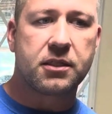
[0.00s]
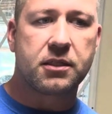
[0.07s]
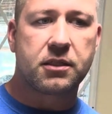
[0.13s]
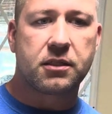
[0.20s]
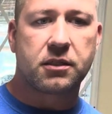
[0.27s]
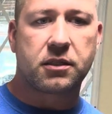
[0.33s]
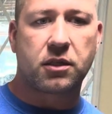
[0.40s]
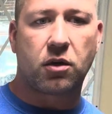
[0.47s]

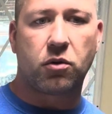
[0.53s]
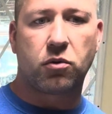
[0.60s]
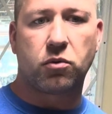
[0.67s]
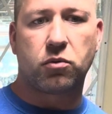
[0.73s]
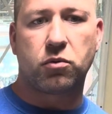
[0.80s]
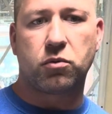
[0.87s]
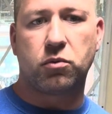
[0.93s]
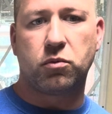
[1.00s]

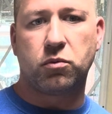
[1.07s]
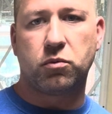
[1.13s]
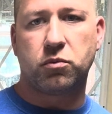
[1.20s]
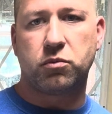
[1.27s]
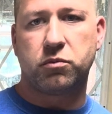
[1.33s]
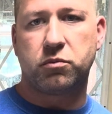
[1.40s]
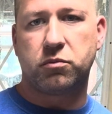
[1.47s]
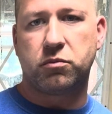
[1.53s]
so
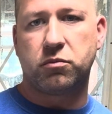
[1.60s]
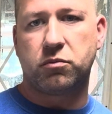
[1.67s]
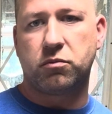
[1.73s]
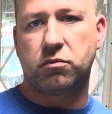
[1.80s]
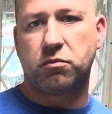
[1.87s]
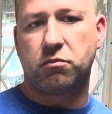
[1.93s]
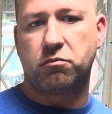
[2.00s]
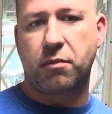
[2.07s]

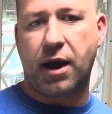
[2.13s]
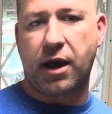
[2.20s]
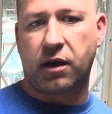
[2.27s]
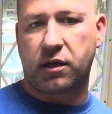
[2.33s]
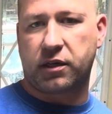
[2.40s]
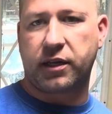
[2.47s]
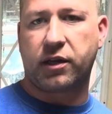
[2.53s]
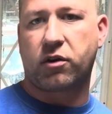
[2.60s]
my
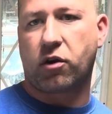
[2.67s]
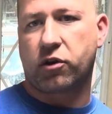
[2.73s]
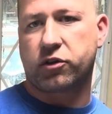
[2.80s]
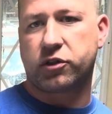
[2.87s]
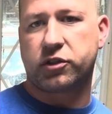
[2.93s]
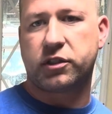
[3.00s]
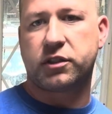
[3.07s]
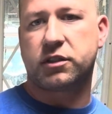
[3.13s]
hunting
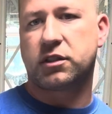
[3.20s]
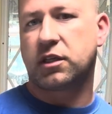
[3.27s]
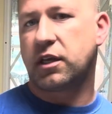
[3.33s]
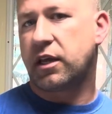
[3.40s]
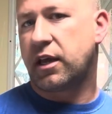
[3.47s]
cartridges,